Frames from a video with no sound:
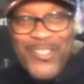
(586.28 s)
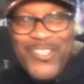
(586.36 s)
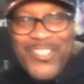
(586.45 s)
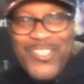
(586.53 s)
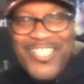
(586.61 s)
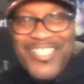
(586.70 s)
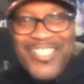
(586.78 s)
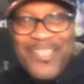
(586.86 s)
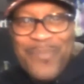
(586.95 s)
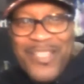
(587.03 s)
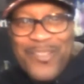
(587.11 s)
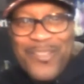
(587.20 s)
you. This
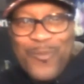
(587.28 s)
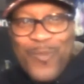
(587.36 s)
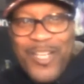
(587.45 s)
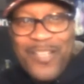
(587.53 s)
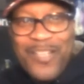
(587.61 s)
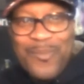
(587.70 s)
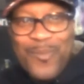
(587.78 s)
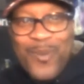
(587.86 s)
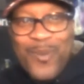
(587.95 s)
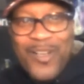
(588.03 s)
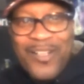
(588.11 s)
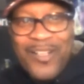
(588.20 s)
is Mr. William
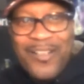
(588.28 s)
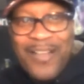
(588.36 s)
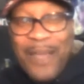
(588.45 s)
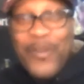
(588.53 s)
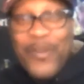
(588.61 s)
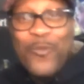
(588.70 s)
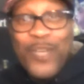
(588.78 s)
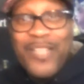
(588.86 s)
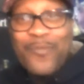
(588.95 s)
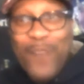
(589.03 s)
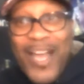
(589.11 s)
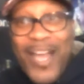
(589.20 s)

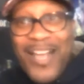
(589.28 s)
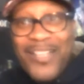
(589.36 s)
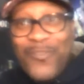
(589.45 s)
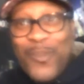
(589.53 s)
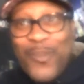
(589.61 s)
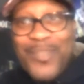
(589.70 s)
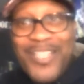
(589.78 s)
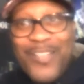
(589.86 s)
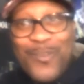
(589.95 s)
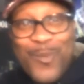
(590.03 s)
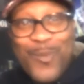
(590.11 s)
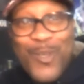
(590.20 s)
Riley from the
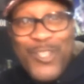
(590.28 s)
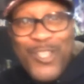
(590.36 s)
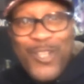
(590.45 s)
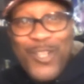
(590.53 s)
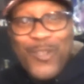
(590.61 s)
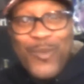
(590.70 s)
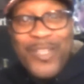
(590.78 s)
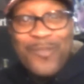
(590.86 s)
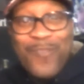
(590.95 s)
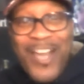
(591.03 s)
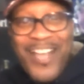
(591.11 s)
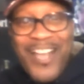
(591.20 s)
Kendall Moore Show.
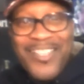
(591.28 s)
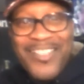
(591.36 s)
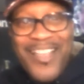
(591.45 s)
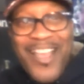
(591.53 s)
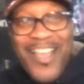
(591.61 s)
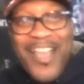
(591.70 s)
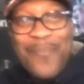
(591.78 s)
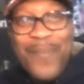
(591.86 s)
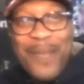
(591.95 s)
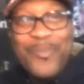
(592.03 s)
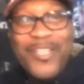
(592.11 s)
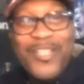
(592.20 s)
William Riley,
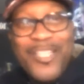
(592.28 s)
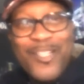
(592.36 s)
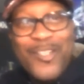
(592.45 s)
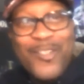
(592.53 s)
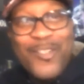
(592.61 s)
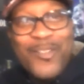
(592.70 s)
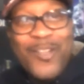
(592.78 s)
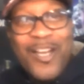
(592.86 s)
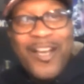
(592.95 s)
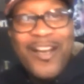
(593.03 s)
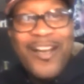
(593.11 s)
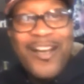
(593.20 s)
my political
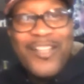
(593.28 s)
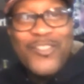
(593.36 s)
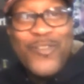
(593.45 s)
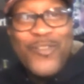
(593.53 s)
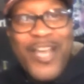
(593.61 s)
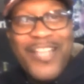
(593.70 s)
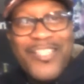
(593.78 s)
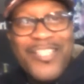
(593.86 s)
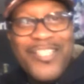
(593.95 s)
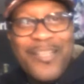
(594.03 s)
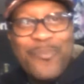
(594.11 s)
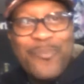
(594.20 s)

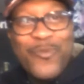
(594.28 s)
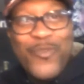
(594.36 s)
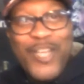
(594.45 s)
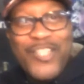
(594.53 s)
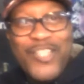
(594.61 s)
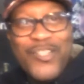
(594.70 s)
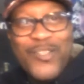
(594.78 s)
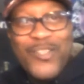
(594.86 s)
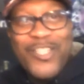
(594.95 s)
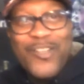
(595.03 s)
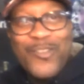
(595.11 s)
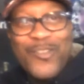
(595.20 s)
strategist and professional
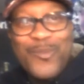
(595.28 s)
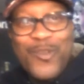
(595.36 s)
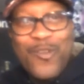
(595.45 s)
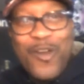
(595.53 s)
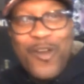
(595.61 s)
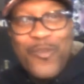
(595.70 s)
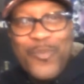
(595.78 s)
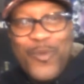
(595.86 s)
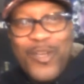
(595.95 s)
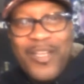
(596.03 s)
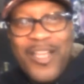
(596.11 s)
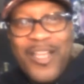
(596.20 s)
here on the McGraw
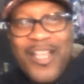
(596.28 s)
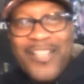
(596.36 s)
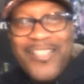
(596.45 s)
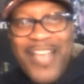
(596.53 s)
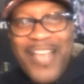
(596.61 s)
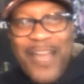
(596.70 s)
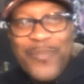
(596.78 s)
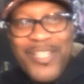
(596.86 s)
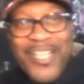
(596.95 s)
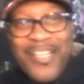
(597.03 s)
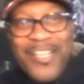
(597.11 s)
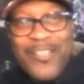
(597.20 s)
Report, chiming
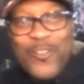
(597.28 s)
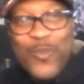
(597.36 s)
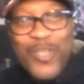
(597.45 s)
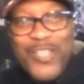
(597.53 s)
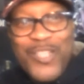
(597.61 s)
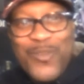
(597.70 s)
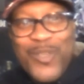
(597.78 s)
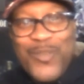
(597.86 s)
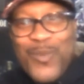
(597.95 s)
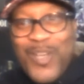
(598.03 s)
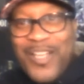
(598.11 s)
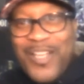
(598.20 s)
in
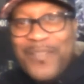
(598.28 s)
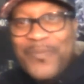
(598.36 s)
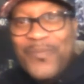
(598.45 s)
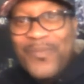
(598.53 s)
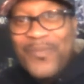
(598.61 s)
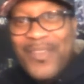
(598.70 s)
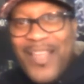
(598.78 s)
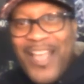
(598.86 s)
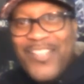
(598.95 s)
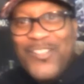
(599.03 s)
2021. How you